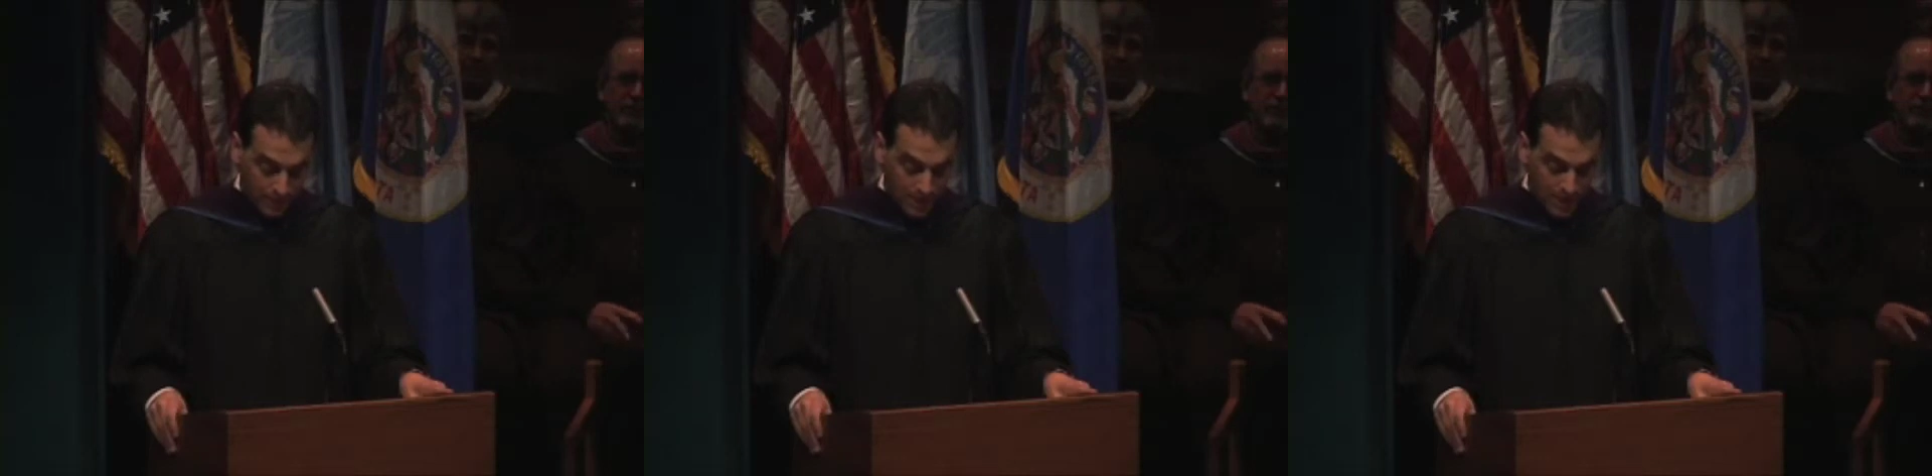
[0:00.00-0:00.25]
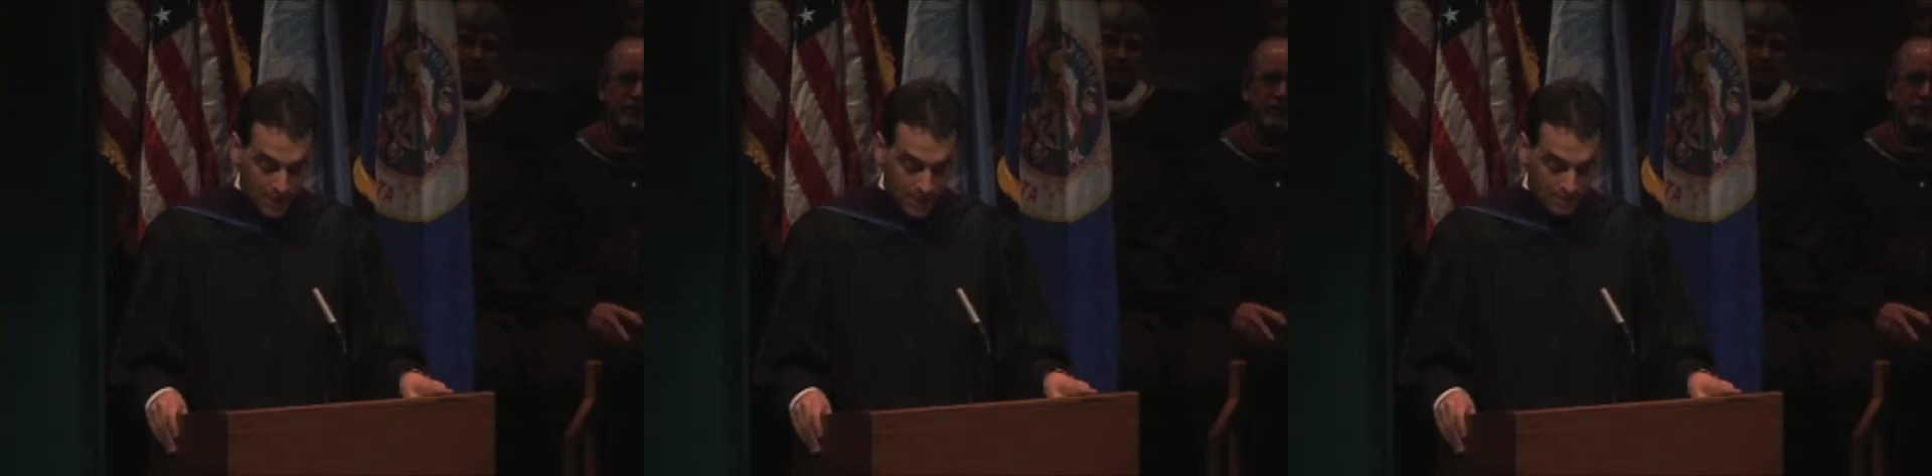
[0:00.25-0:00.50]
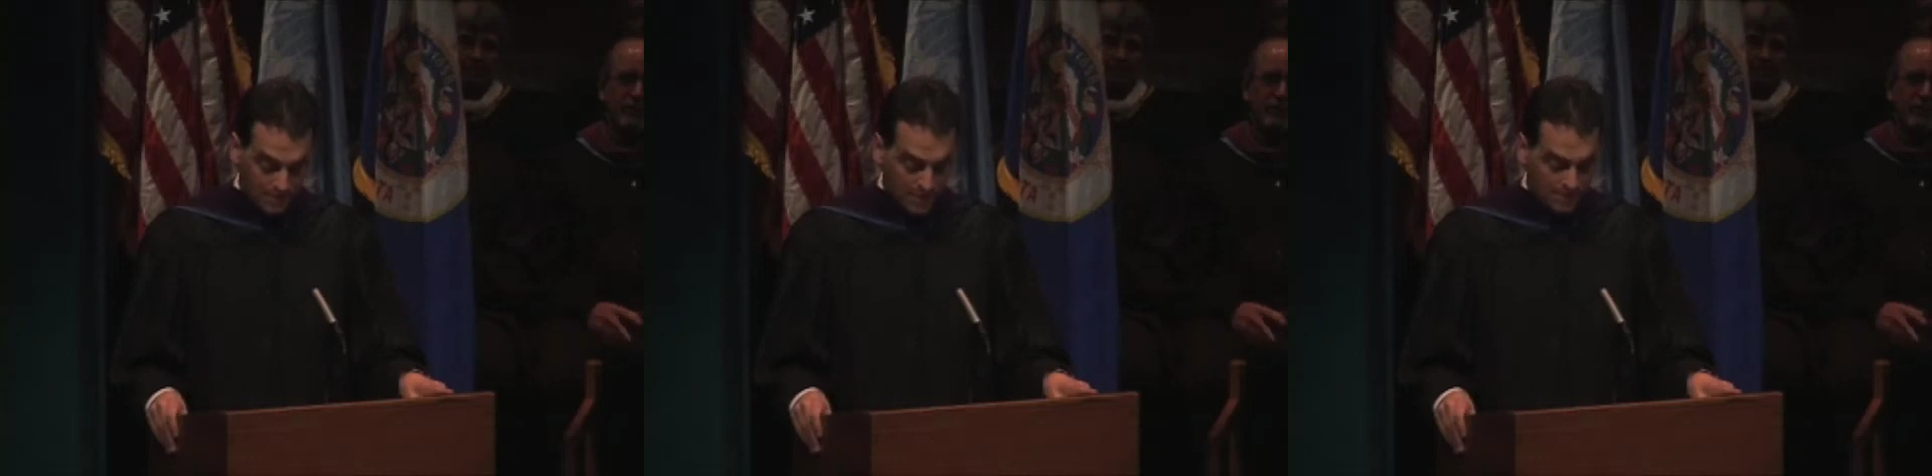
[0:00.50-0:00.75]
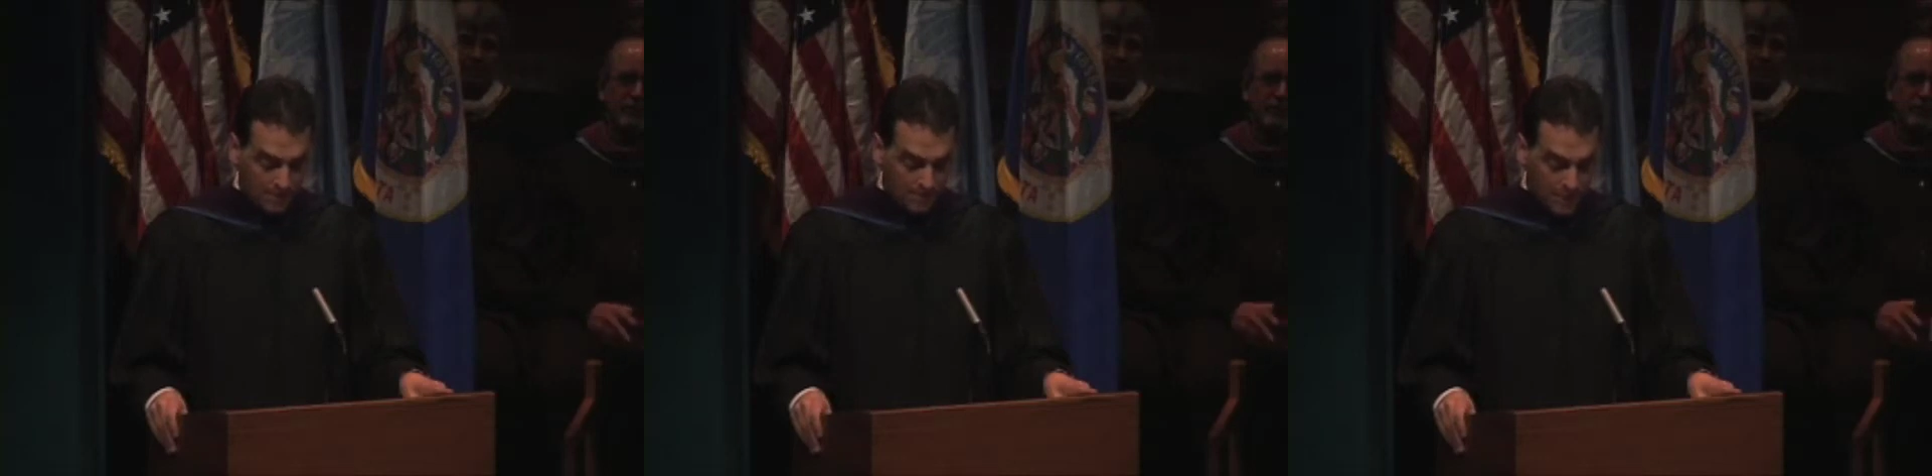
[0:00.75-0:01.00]
Some of my
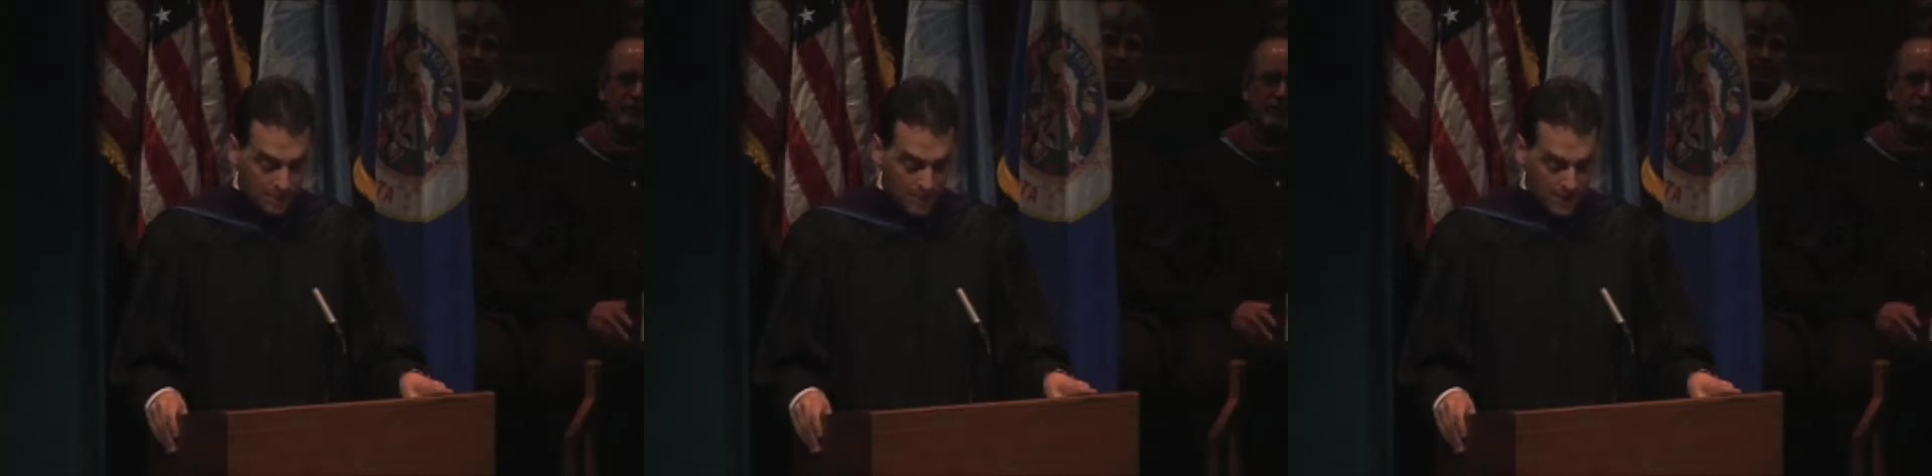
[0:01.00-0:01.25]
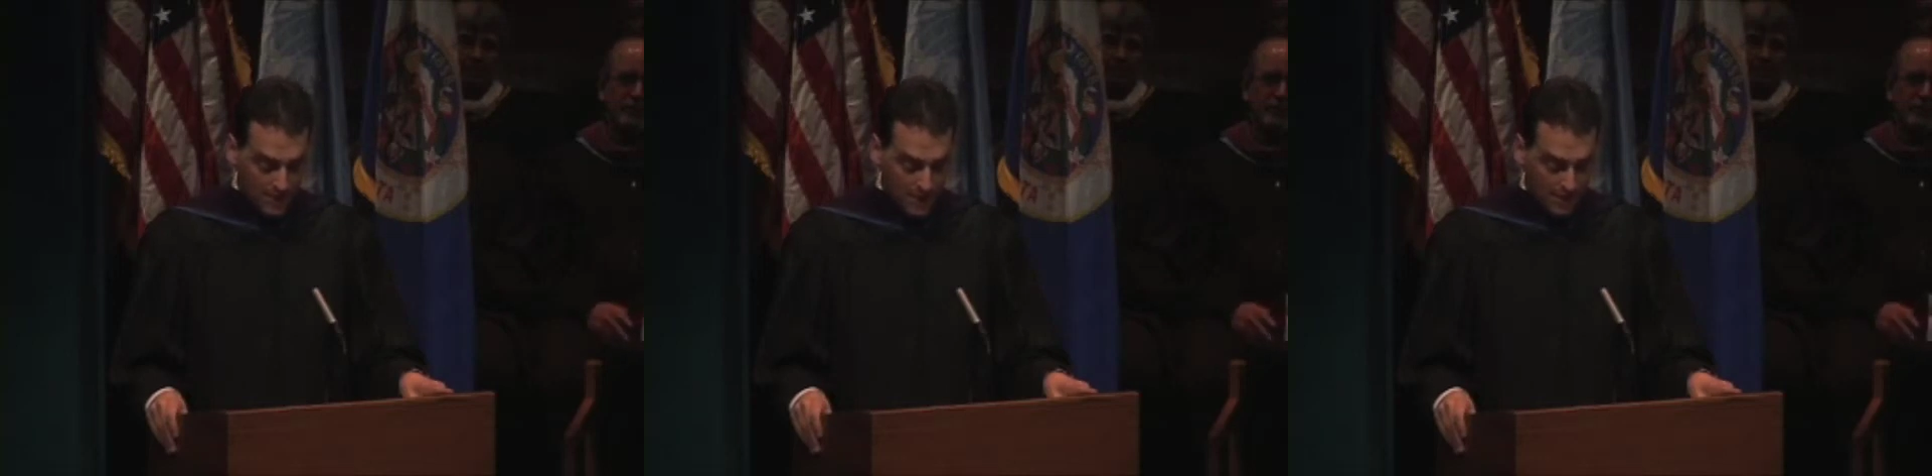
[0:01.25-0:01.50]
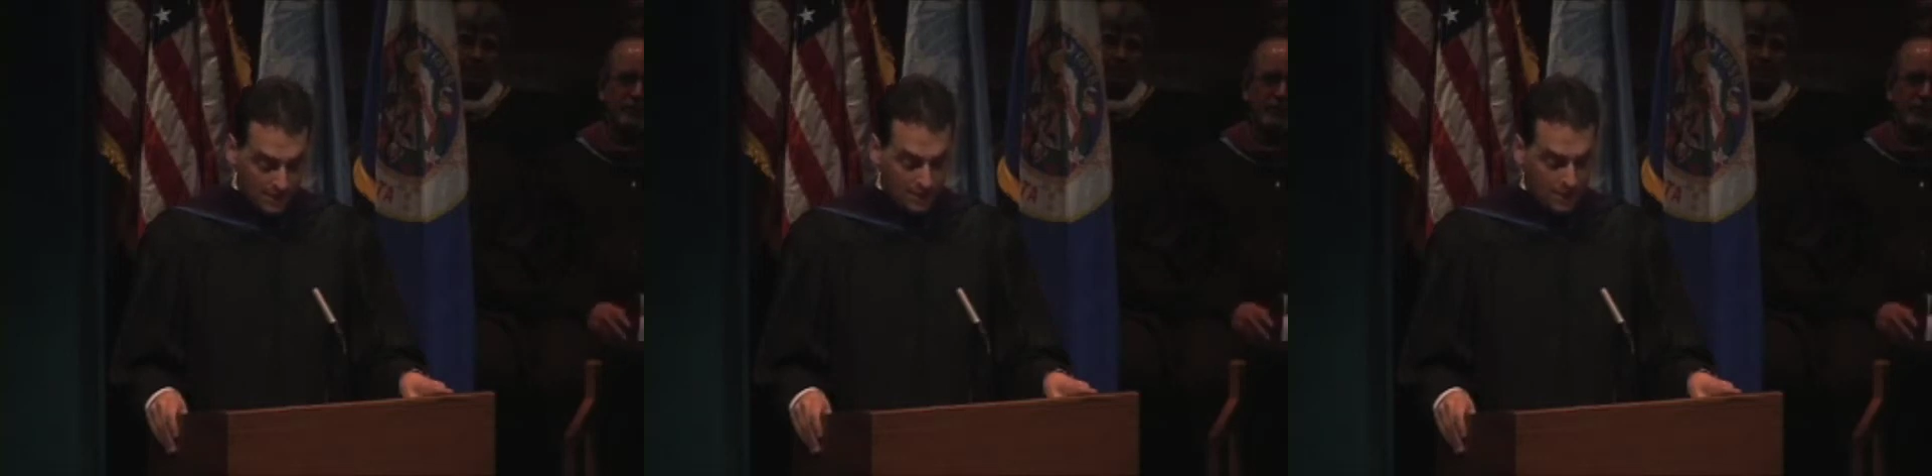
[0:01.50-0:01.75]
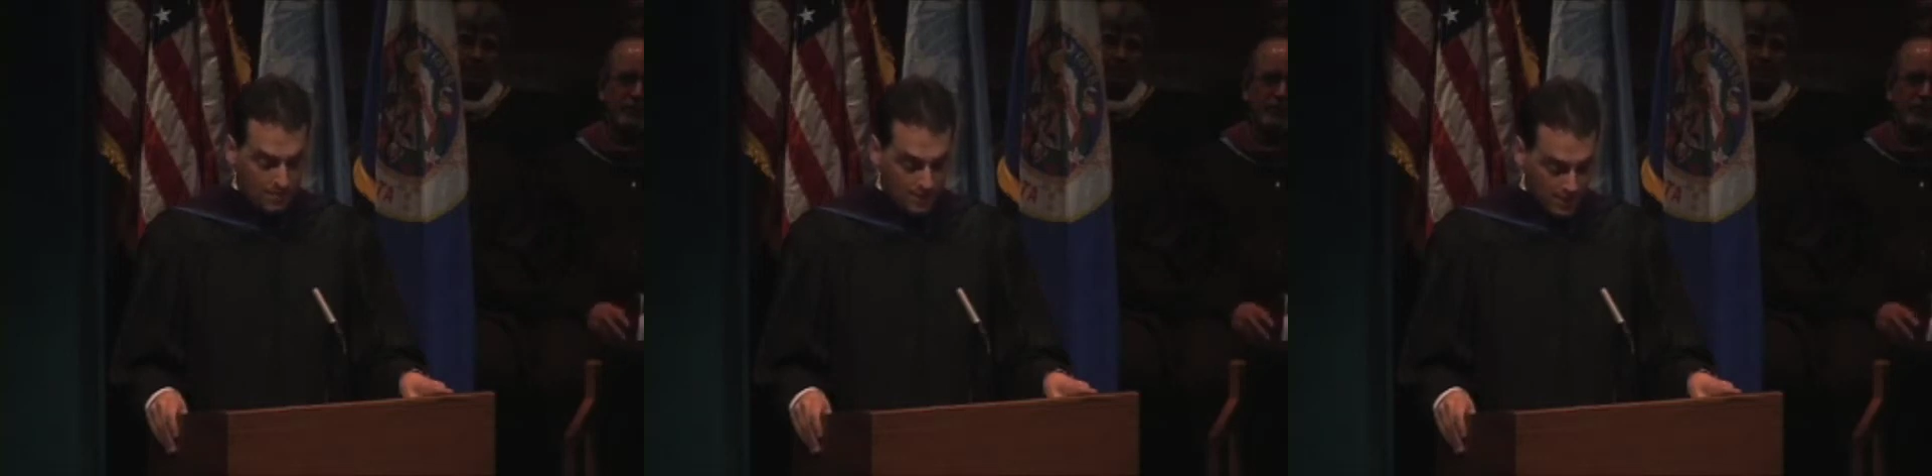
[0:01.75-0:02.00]
very
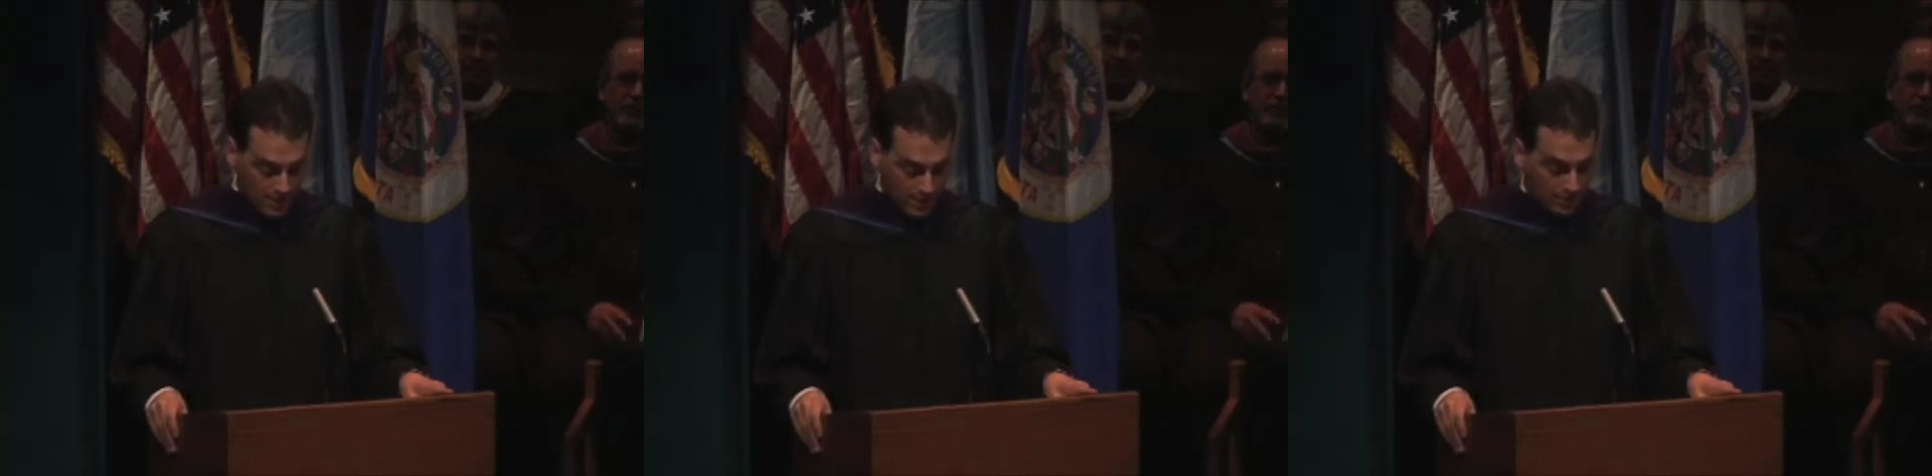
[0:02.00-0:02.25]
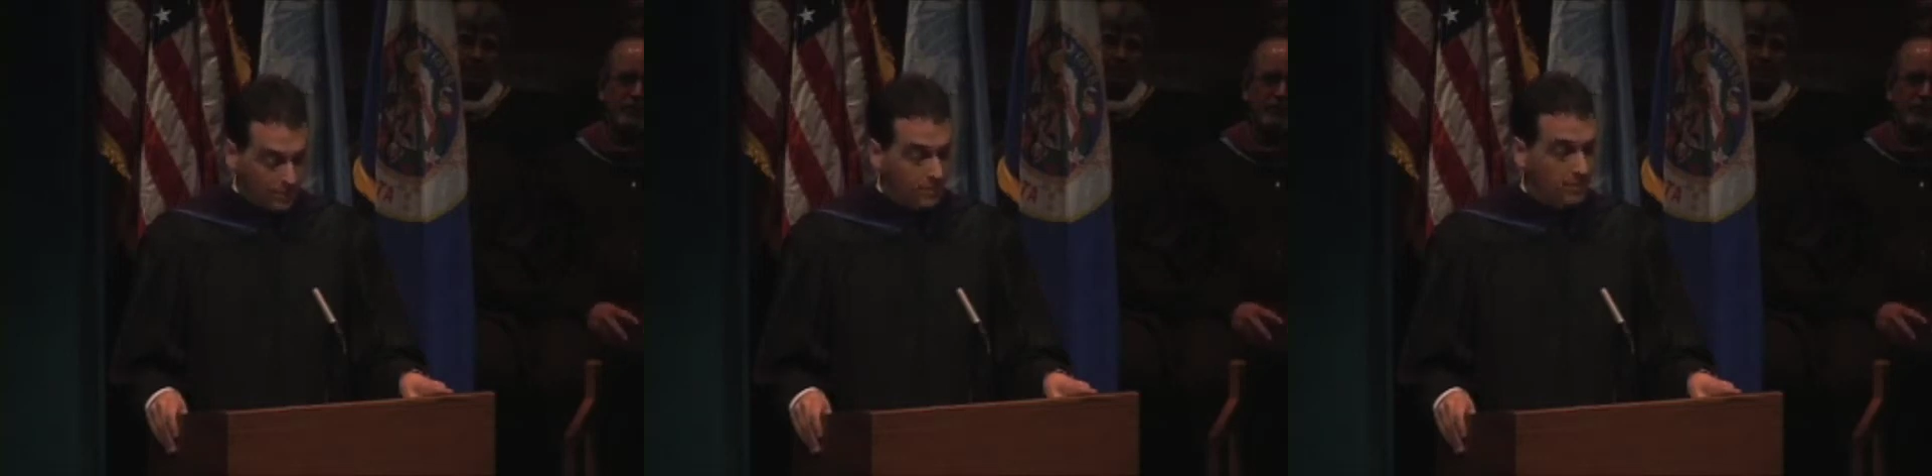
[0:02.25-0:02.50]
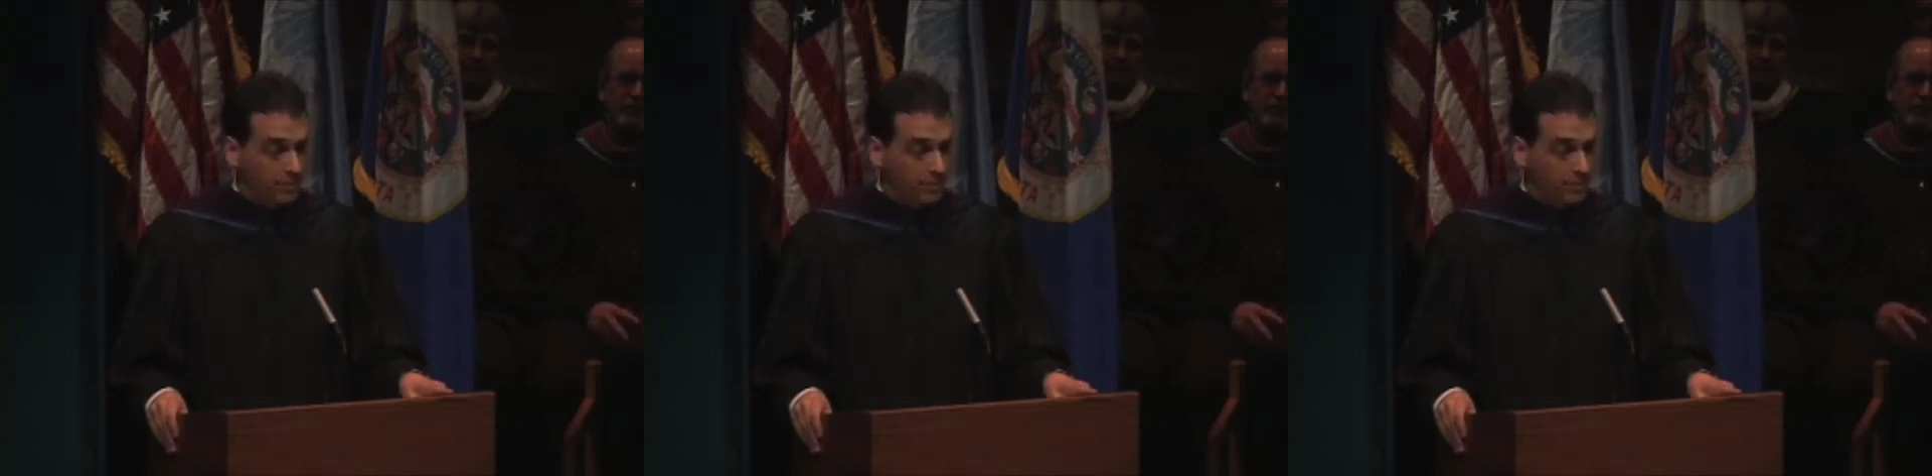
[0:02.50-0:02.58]
talented peers